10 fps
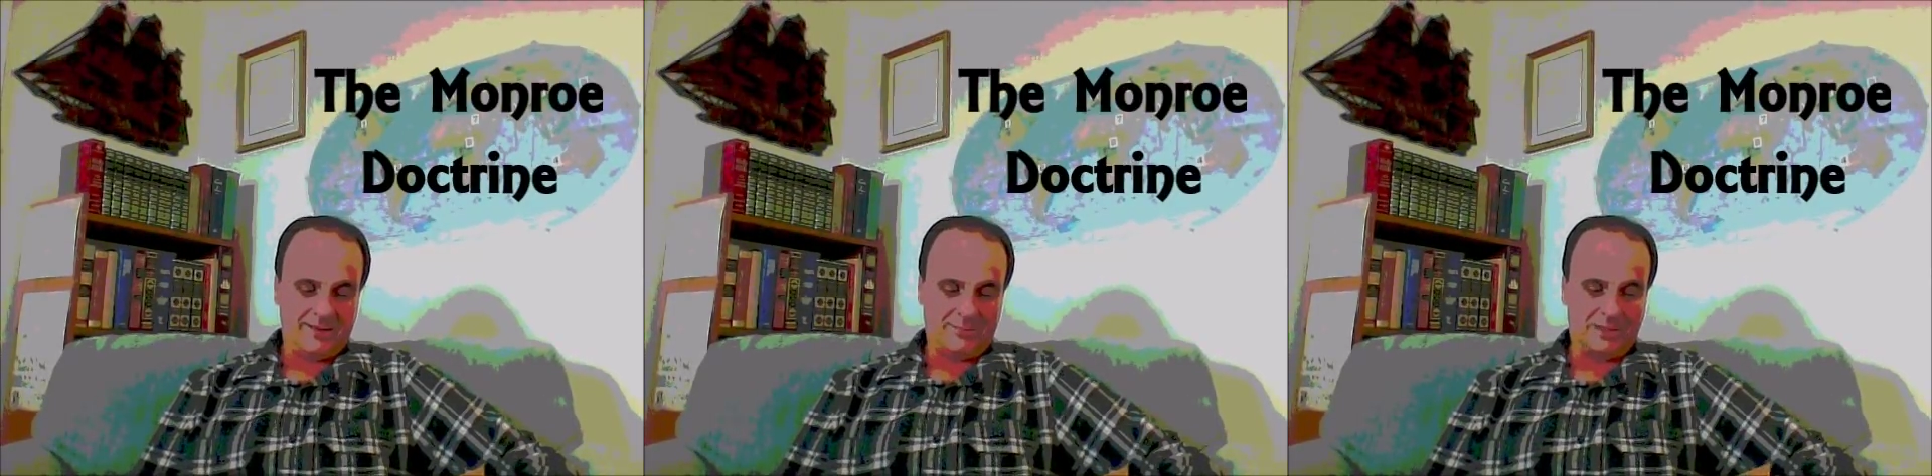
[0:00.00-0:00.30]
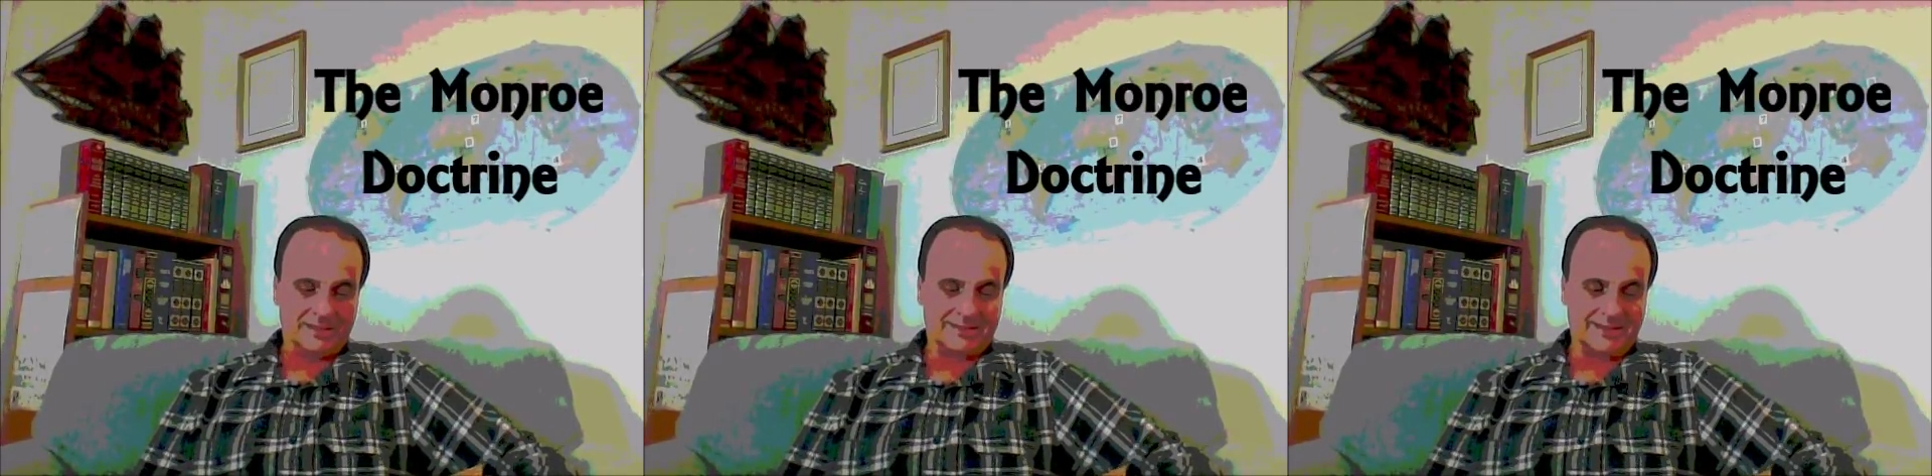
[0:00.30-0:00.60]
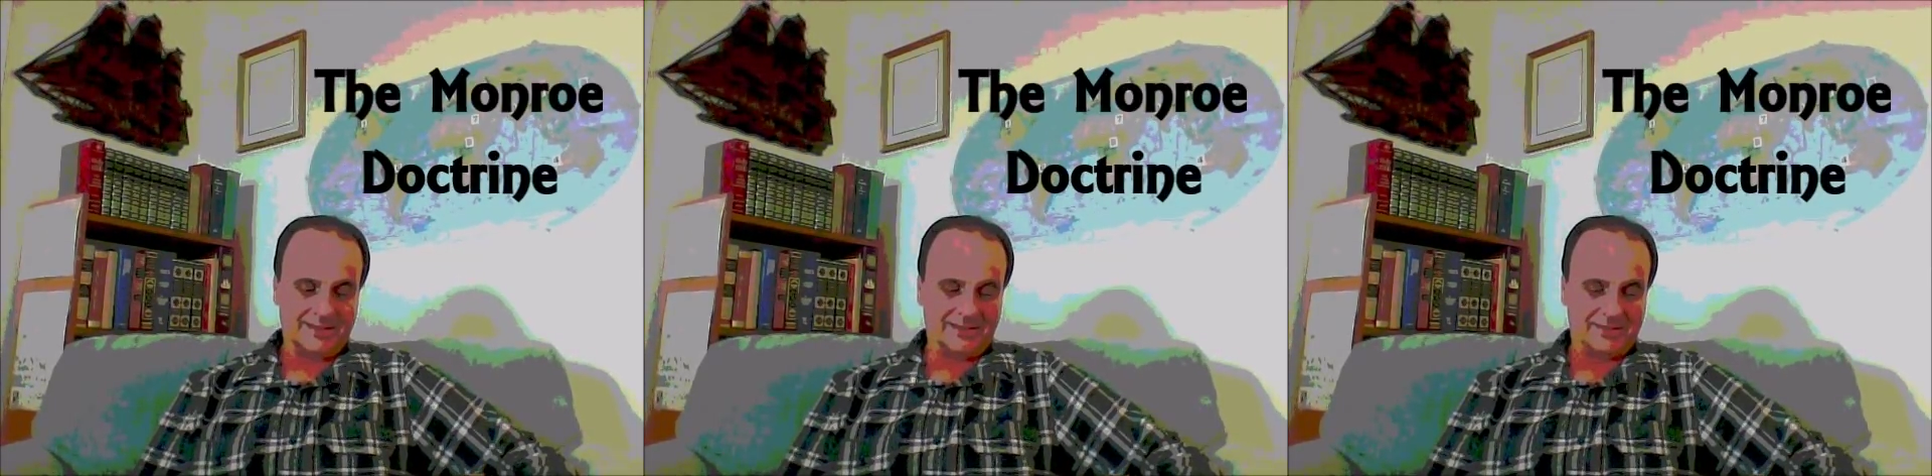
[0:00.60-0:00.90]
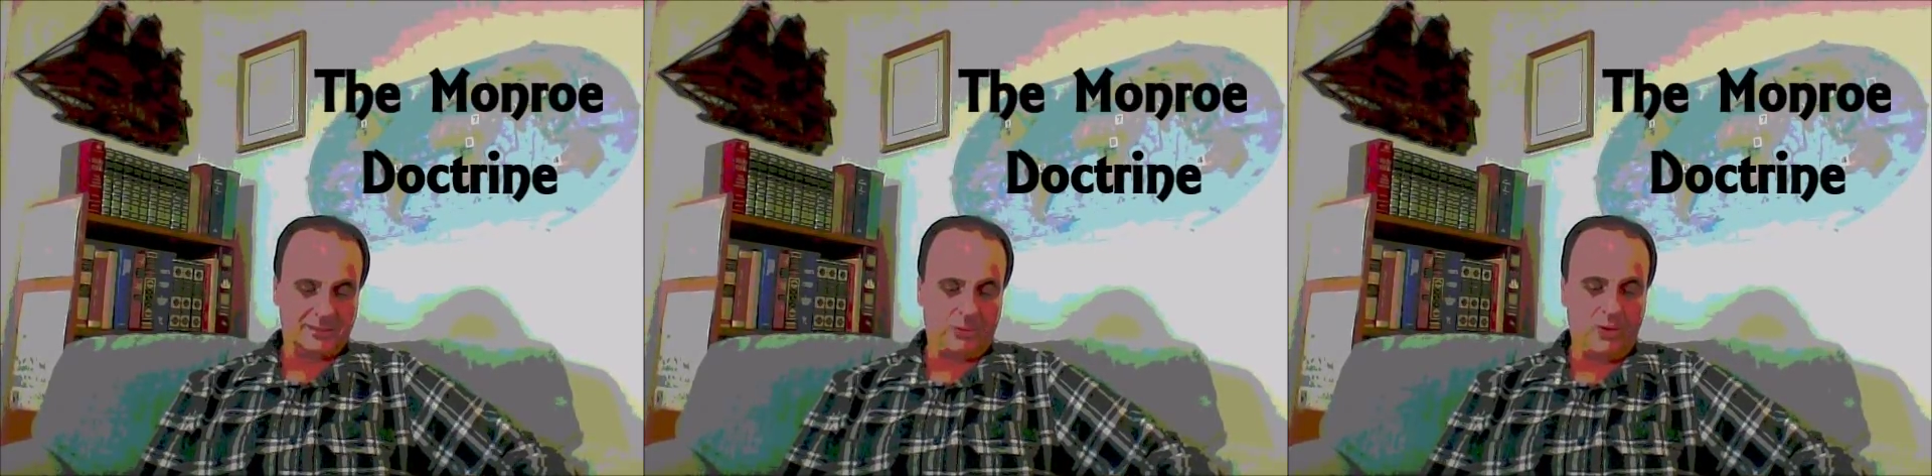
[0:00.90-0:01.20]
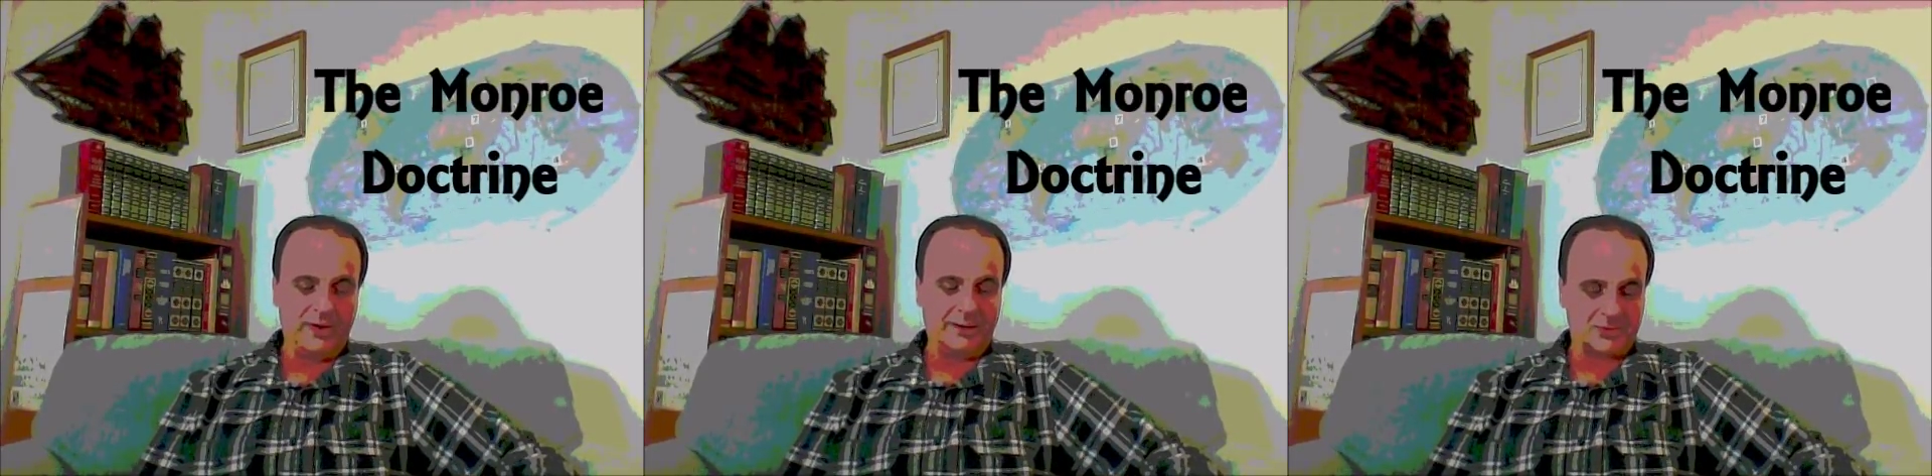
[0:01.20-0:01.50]
But the
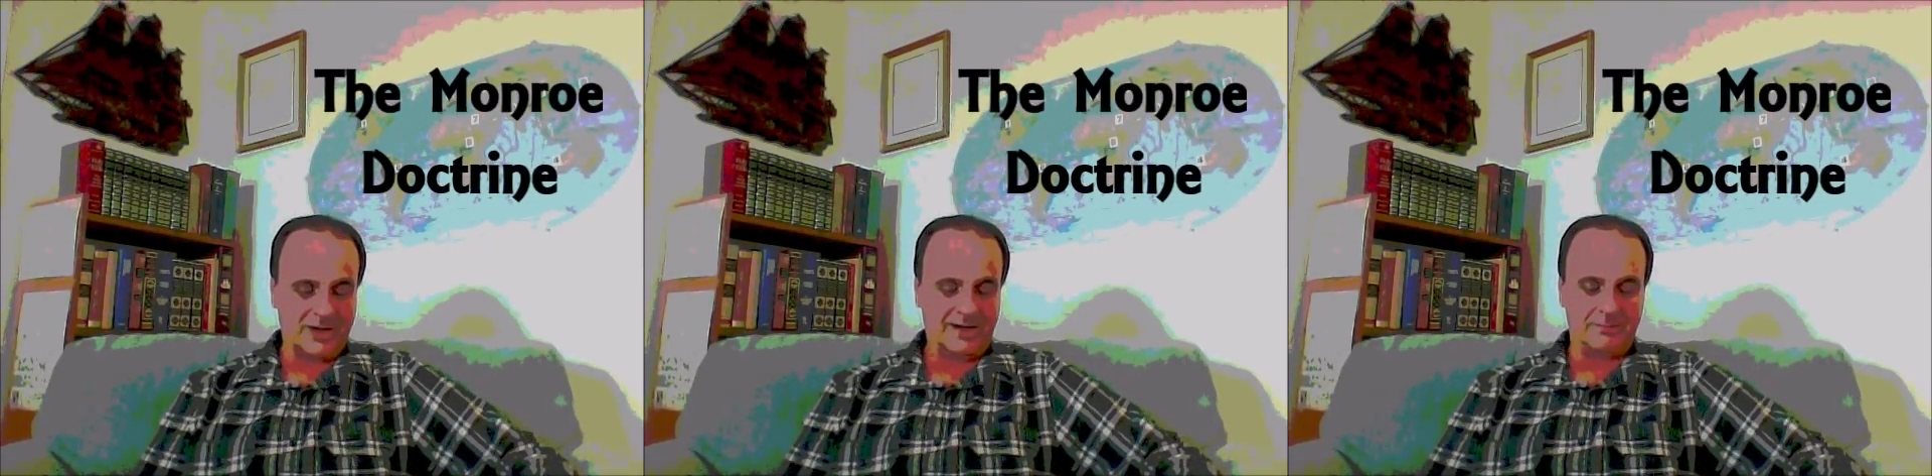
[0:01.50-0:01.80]
point I'm trying